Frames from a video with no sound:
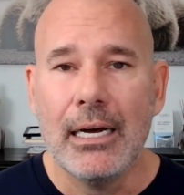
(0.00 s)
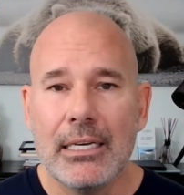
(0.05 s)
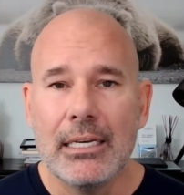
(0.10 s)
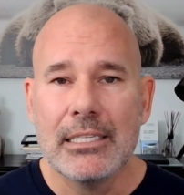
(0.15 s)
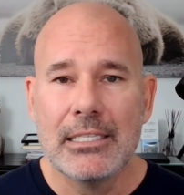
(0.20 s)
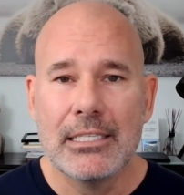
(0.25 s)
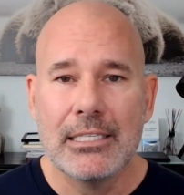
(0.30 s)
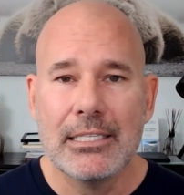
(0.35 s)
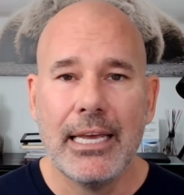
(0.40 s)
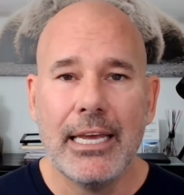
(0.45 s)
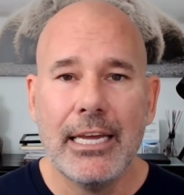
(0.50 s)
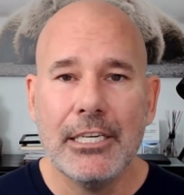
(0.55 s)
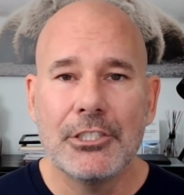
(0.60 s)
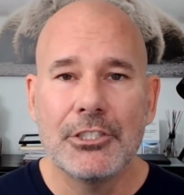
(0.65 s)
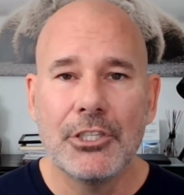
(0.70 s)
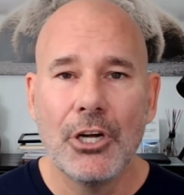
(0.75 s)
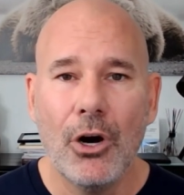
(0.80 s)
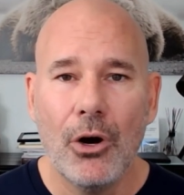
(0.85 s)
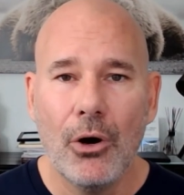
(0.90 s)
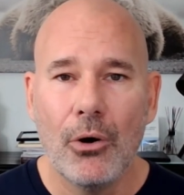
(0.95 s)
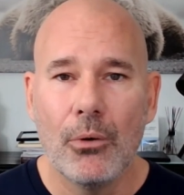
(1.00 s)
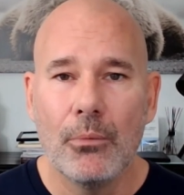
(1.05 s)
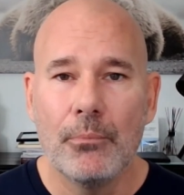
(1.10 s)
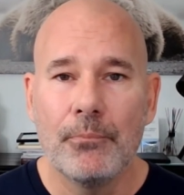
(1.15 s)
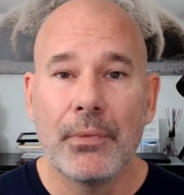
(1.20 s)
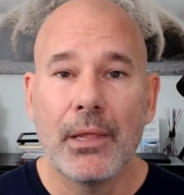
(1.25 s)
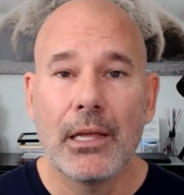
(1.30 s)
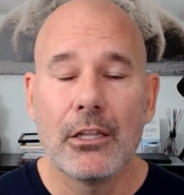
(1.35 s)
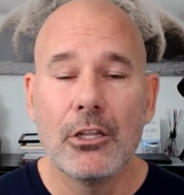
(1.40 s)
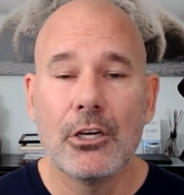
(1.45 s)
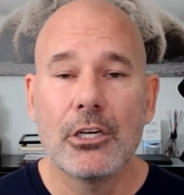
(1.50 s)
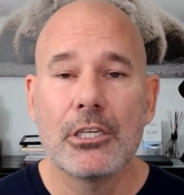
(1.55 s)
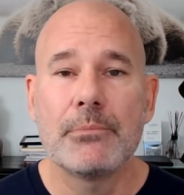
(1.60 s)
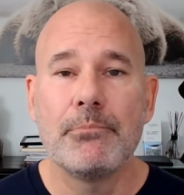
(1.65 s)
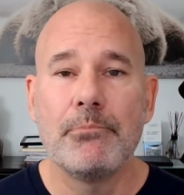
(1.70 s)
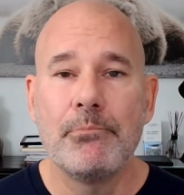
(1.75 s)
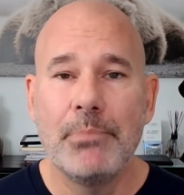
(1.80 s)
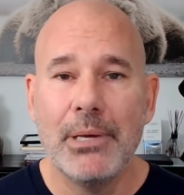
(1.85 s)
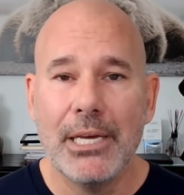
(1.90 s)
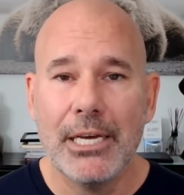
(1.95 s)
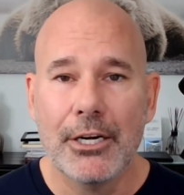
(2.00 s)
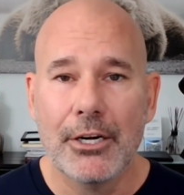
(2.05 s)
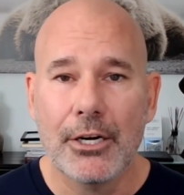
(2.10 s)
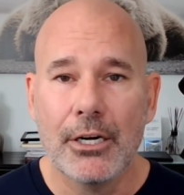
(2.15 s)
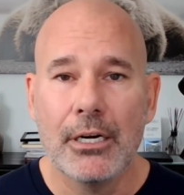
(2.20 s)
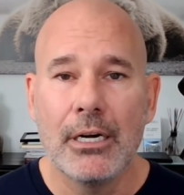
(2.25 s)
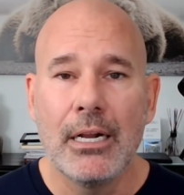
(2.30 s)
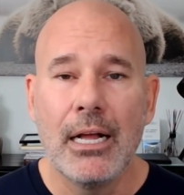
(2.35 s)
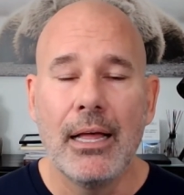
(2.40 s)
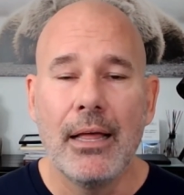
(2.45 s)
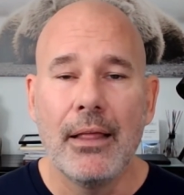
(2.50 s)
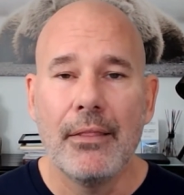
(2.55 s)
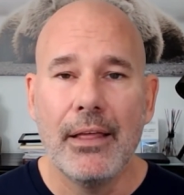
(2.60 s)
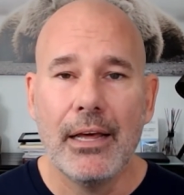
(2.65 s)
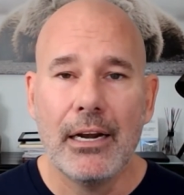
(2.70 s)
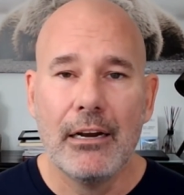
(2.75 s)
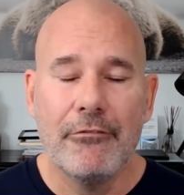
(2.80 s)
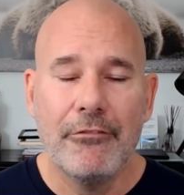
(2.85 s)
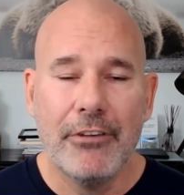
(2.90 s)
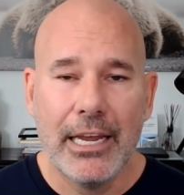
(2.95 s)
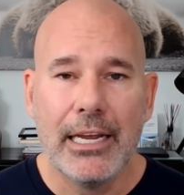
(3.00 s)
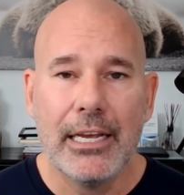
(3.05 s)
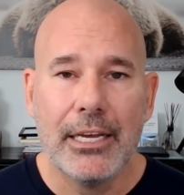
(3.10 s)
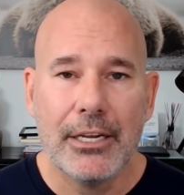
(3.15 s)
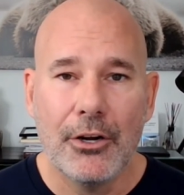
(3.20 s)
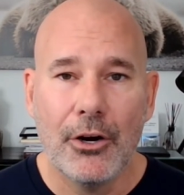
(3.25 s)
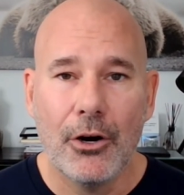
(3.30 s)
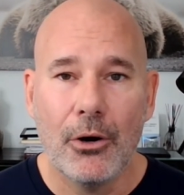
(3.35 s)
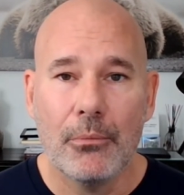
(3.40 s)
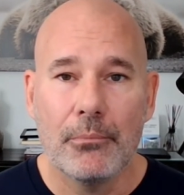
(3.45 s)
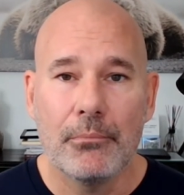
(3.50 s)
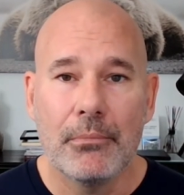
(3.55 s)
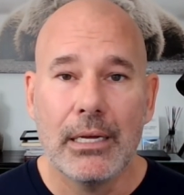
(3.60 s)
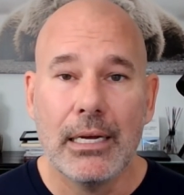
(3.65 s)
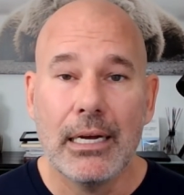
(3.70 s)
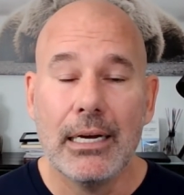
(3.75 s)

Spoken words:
a staged home looks bigger than a vacant home.